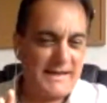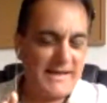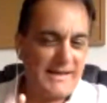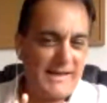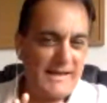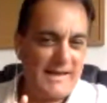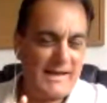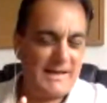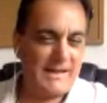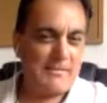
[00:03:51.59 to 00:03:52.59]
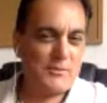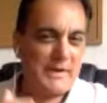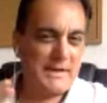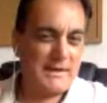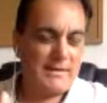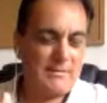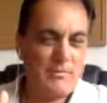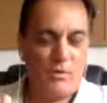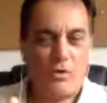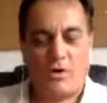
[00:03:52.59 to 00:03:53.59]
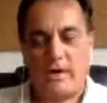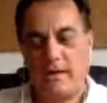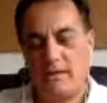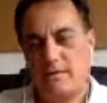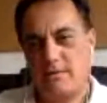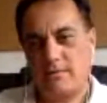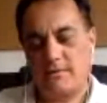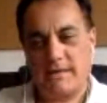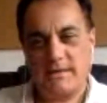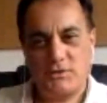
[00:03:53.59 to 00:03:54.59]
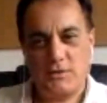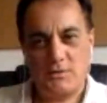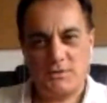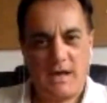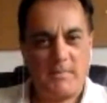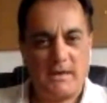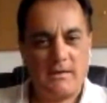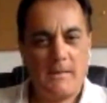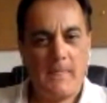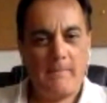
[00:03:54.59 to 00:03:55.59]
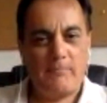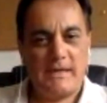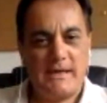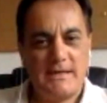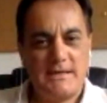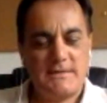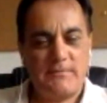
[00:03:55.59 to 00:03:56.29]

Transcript: In, in elaborating a little bit more into today's chosen topic, is